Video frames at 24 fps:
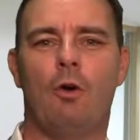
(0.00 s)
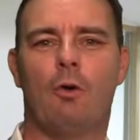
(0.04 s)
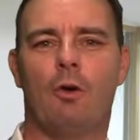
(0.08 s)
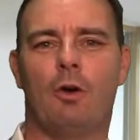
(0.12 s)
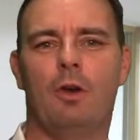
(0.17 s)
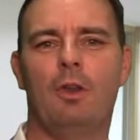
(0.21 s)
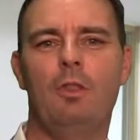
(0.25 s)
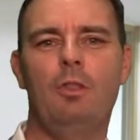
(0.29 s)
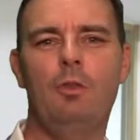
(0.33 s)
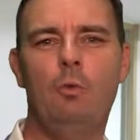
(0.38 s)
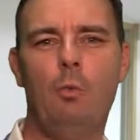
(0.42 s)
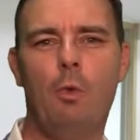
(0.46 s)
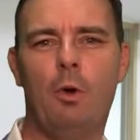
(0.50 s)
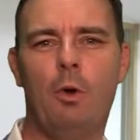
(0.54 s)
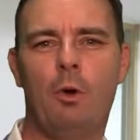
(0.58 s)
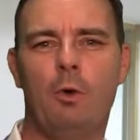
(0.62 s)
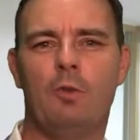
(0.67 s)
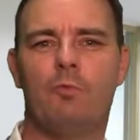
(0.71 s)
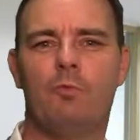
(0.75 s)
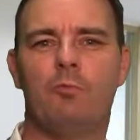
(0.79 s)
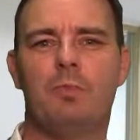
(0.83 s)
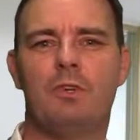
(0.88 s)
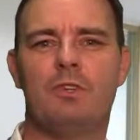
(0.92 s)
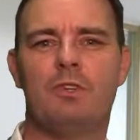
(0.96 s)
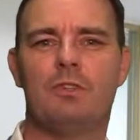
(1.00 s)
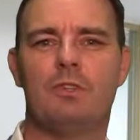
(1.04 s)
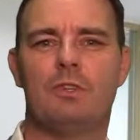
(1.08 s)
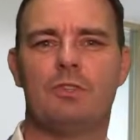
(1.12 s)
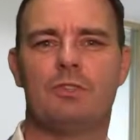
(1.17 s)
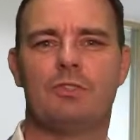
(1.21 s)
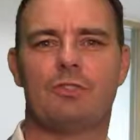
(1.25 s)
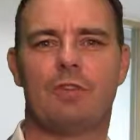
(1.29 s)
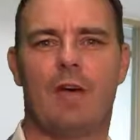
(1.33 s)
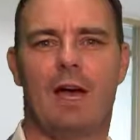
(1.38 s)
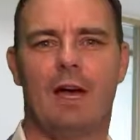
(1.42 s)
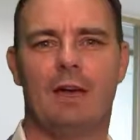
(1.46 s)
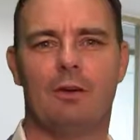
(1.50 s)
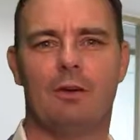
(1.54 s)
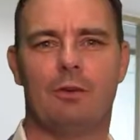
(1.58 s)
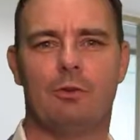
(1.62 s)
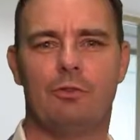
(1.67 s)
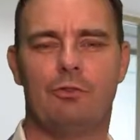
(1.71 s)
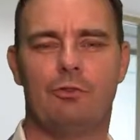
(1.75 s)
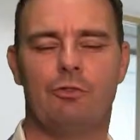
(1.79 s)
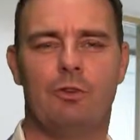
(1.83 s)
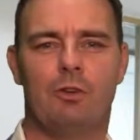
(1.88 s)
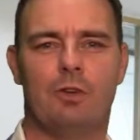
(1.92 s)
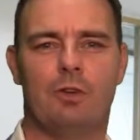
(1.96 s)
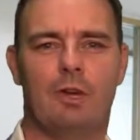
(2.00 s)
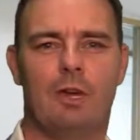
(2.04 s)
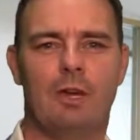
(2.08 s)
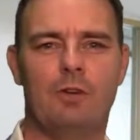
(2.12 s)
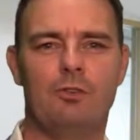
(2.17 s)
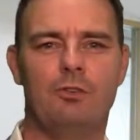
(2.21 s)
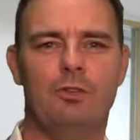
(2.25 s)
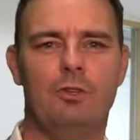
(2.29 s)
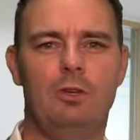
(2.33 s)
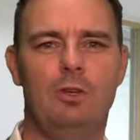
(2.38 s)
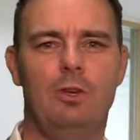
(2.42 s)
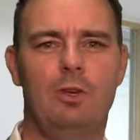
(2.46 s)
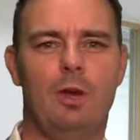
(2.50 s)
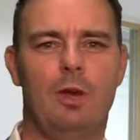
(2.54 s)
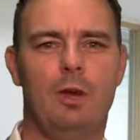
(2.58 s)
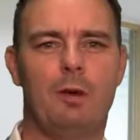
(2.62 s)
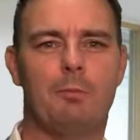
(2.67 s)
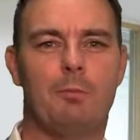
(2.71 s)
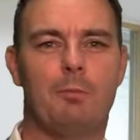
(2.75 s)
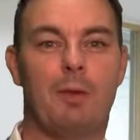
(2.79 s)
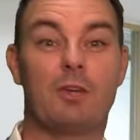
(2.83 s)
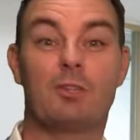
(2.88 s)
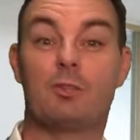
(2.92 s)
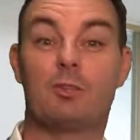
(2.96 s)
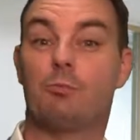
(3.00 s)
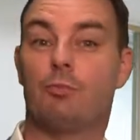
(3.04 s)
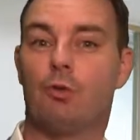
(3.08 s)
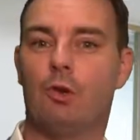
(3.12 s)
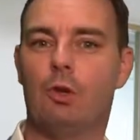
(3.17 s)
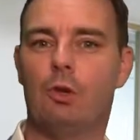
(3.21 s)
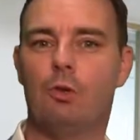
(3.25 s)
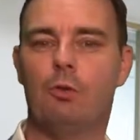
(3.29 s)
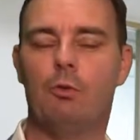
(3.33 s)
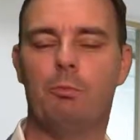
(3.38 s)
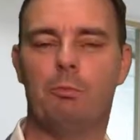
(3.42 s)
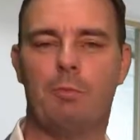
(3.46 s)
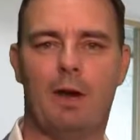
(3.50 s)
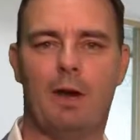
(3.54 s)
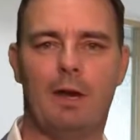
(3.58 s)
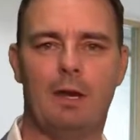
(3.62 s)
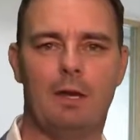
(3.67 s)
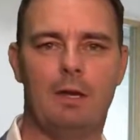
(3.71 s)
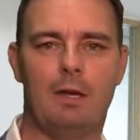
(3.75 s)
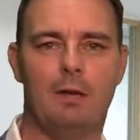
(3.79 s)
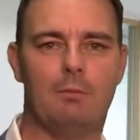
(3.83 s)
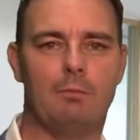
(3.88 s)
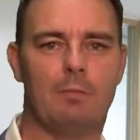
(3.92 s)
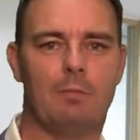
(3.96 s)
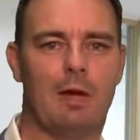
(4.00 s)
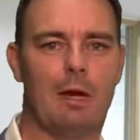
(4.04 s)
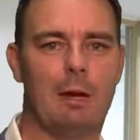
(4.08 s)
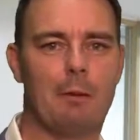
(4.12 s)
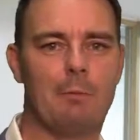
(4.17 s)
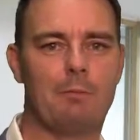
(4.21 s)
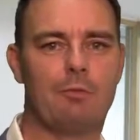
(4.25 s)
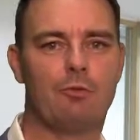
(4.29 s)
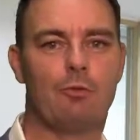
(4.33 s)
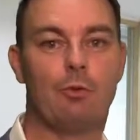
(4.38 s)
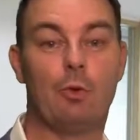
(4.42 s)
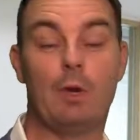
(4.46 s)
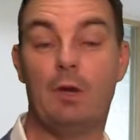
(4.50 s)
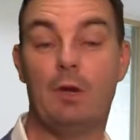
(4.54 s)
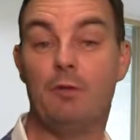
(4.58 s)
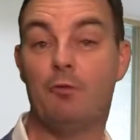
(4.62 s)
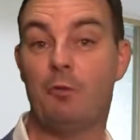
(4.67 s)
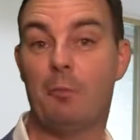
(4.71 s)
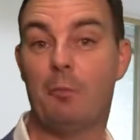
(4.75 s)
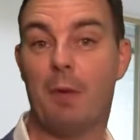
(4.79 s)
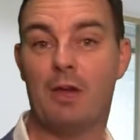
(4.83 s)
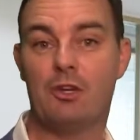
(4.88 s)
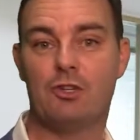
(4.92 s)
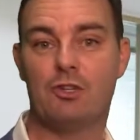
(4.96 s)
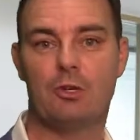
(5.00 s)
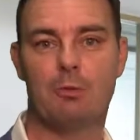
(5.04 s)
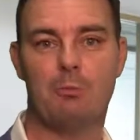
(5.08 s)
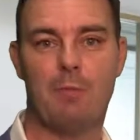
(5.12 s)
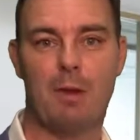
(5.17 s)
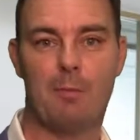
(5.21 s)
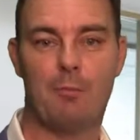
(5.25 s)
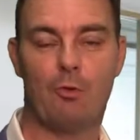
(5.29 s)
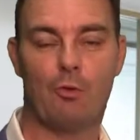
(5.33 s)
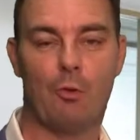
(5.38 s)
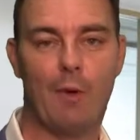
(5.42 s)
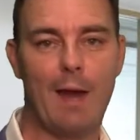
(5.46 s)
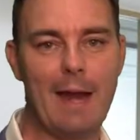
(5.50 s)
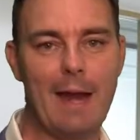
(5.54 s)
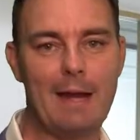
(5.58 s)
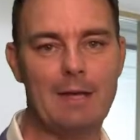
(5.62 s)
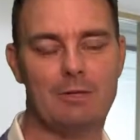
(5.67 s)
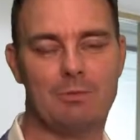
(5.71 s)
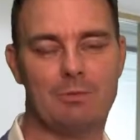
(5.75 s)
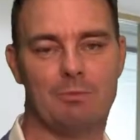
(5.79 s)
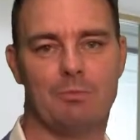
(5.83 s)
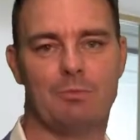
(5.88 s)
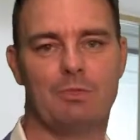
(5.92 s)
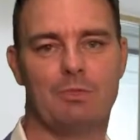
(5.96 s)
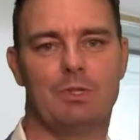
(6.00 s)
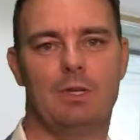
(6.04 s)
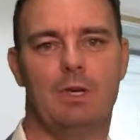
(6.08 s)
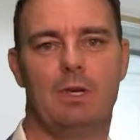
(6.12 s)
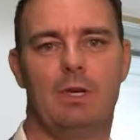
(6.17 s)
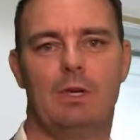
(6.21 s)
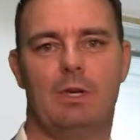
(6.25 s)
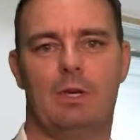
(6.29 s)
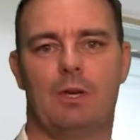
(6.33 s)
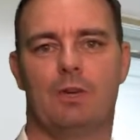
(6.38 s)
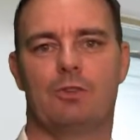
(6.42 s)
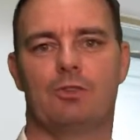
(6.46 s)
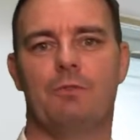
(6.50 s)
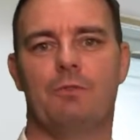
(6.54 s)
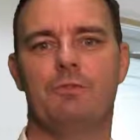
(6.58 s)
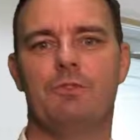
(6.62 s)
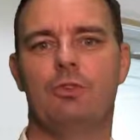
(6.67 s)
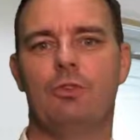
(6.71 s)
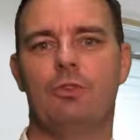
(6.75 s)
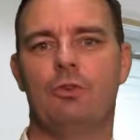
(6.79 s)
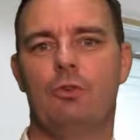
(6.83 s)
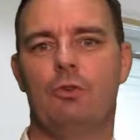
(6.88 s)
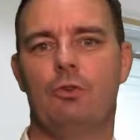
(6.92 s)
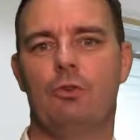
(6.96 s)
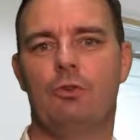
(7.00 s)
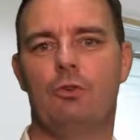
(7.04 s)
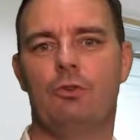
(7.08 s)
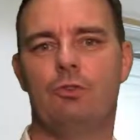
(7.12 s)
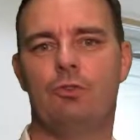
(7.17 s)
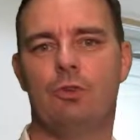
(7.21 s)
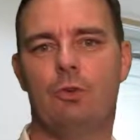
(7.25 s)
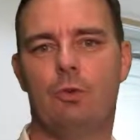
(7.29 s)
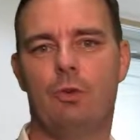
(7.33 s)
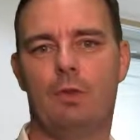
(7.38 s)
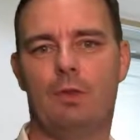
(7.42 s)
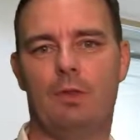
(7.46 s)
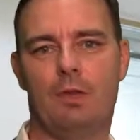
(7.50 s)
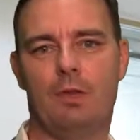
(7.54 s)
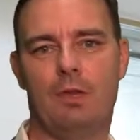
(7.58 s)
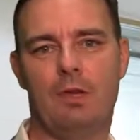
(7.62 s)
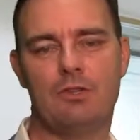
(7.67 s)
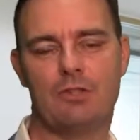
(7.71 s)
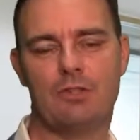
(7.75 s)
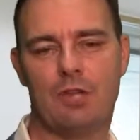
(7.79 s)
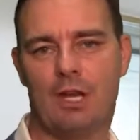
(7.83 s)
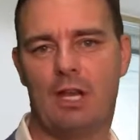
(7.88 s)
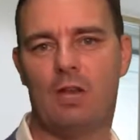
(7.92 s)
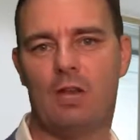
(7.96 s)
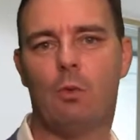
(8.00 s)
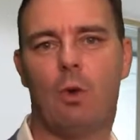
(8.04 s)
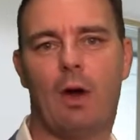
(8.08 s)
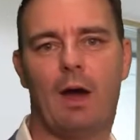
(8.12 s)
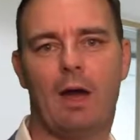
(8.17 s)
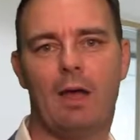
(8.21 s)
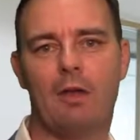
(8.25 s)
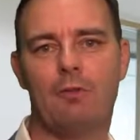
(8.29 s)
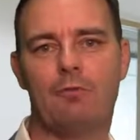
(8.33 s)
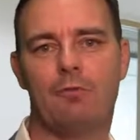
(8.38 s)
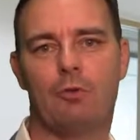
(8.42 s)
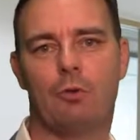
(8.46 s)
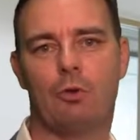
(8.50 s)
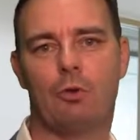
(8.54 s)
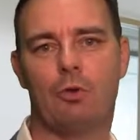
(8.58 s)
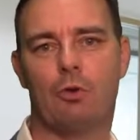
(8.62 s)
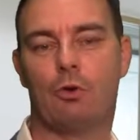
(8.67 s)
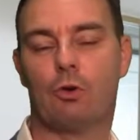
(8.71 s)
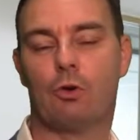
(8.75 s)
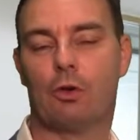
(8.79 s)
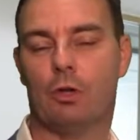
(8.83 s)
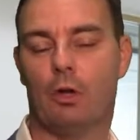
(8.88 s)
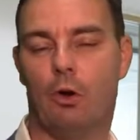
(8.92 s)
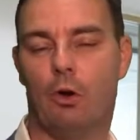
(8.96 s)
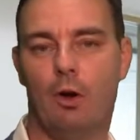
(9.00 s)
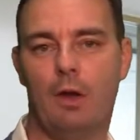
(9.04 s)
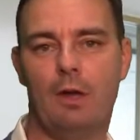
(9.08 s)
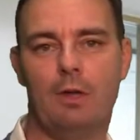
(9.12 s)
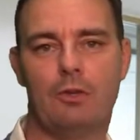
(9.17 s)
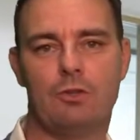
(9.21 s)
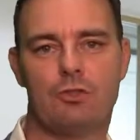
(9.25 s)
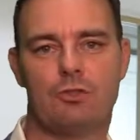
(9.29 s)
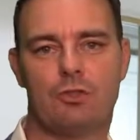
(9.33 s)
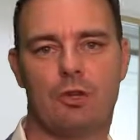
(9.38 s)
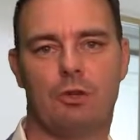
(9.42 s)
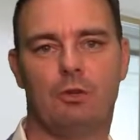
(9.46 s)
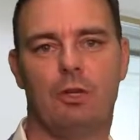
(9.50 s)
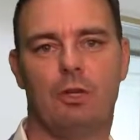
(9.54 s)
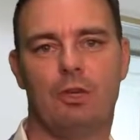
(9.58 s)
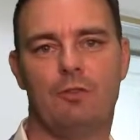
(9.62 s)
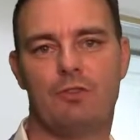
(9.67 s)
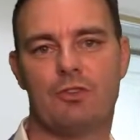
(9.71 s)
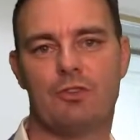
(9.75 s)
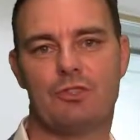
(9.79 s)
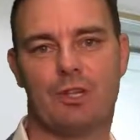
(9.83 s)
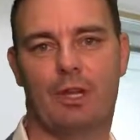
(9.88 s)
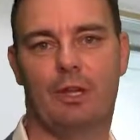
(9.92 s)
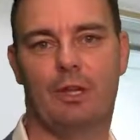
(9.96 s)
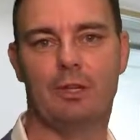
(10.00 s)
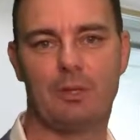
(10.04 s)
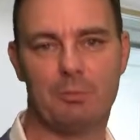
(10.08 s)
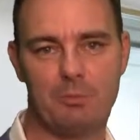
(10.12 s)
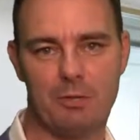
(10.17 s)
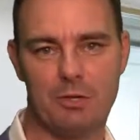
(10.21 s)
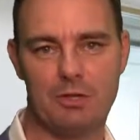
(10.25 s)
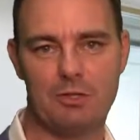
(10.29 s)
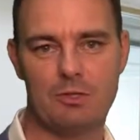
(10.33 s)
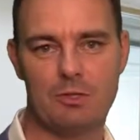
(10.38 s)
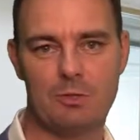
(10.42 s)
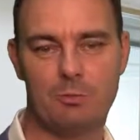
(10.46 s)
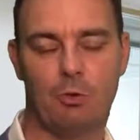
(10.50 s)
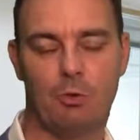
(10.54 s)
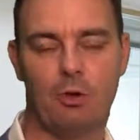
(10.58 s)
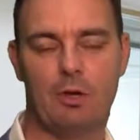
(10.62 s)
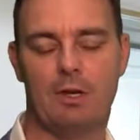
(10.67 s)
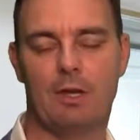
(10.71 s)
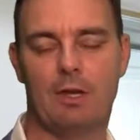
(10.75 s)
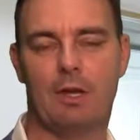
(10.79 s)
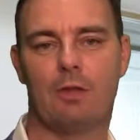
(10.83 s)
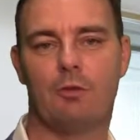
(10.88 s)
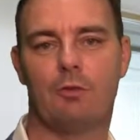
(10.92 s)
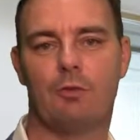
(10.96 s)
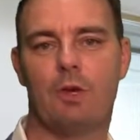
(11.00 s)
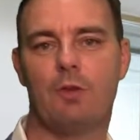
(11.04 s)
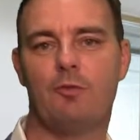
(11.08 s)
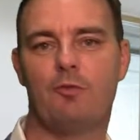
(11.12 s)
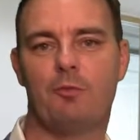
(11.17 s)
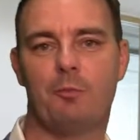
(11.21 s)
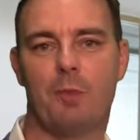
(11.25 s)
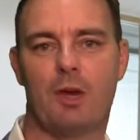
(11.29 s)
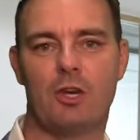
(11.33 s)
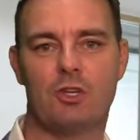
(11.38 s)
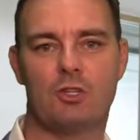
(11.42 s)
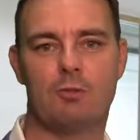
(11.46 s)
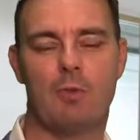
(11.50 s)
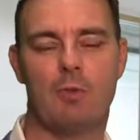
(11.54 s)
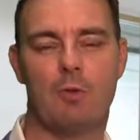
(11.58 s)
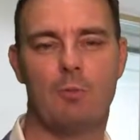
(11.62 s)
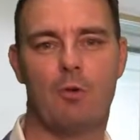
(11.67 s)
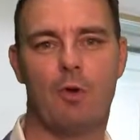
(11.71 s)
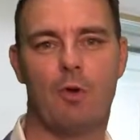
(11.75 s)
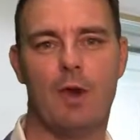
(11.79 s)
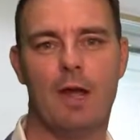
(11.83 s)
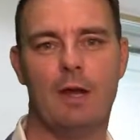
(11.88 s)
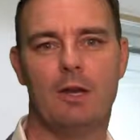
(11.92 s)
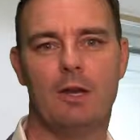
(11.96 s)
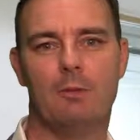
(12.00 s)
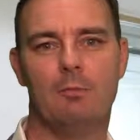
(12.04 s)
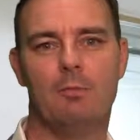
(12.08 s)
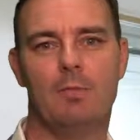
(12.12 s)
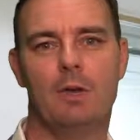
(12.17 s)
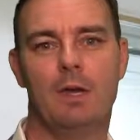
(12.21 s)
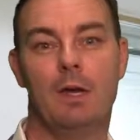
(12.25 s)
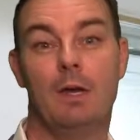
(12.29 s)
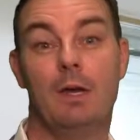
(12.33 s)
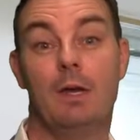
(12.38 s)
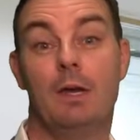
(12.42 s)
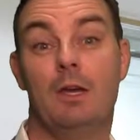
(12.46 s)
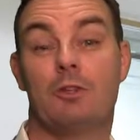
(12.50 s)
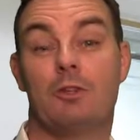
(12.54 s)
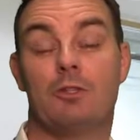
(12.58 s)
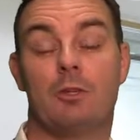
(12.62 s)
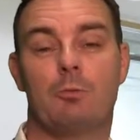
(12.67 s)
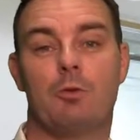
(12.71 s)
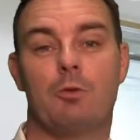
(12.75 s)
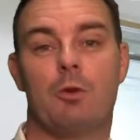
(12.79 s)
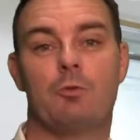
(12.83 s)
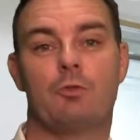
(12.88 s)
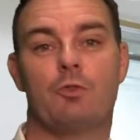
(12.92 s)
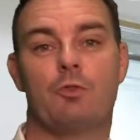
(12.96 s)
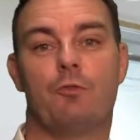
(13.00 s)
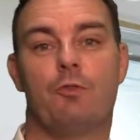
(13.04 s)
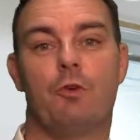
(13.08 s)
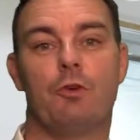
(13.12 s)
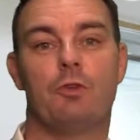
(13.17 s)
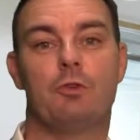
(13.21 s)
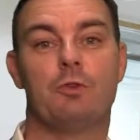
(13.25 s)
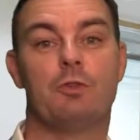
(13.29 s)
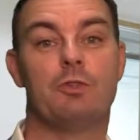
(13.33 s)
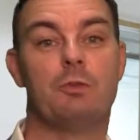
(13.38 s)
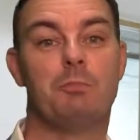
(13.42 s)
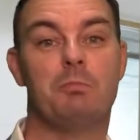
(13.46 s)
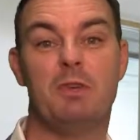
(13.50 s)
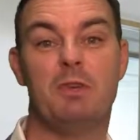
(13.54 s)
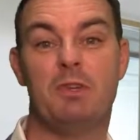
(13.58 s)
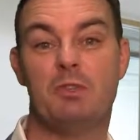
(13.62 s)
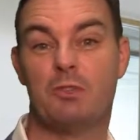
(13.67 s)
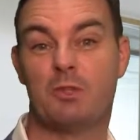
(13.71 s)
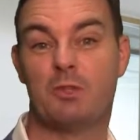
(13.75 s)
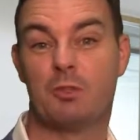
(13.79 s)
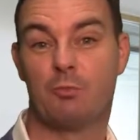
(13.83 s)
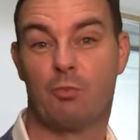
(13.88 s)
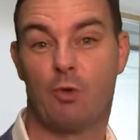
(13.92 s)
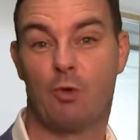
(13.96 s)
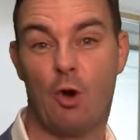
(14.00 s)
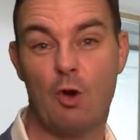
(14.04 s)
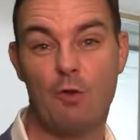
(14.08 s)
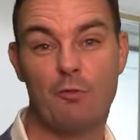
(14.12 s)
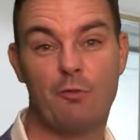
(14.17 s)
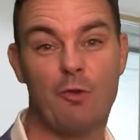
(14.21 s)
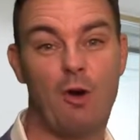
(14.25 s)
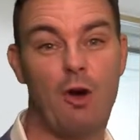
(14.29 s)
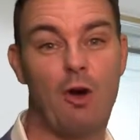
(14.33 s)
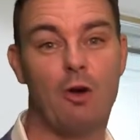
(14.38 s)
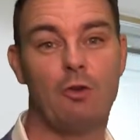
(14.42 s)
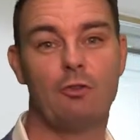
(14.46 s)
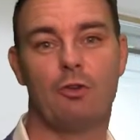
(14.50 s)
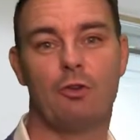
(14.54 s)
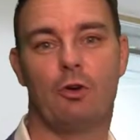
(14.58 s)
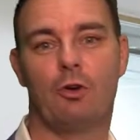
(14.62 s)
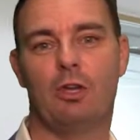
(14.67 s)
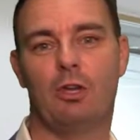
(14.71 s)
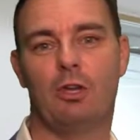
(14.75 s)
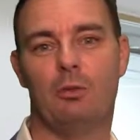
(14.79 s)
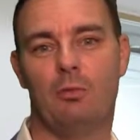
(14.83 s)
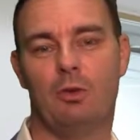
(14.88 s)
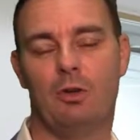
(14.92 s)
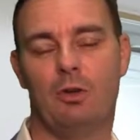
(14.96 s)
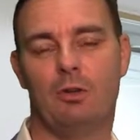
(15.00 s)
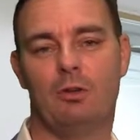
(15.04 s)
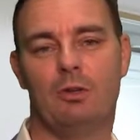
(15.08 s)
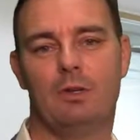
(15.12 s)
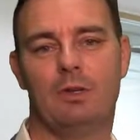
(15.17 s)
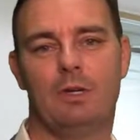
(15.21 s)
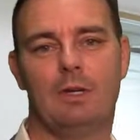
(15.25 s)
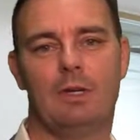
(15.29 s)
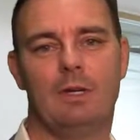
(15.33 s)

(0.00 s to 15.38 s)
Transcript: right, in the world of business sales, you can actually make some pretty good money through information memorandums. Because obviously you're doing these anyway for your clients. Generally, if you're selling a business, putting together an information memorandum, sometimes referred to as a business profile document,